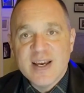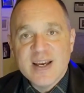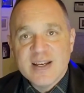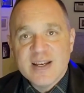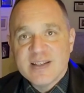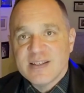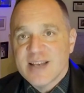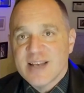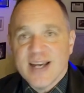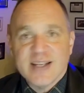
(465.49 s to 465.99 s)

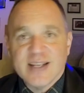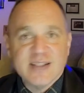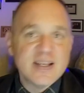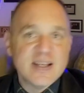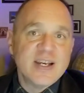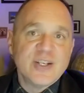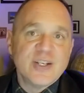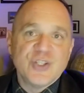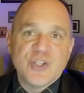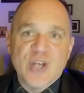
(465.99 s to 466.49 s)
sex,
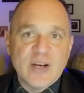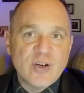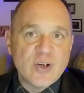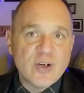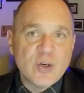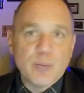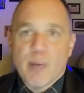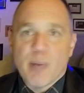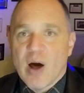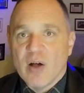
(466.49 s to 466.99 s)
gender,
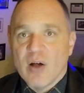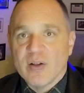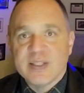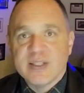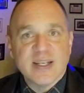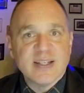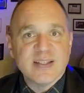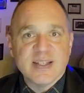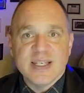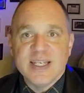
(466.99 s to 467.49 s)

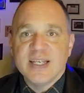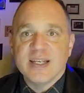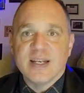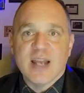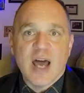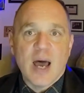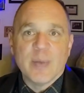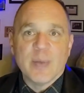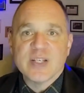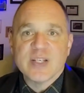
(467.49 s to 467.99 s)
politics,
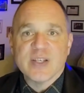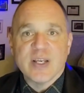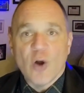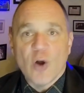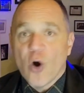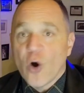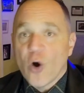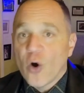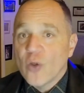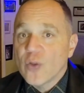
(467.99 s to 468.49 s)
economics, and
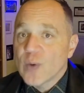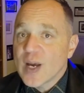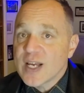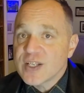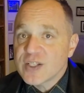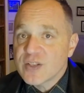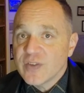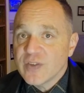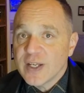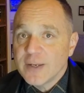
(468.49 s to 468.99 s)
all the rest
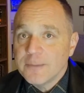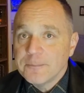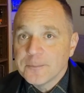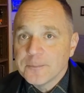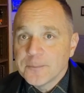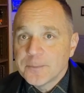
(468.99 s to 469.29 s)
of it,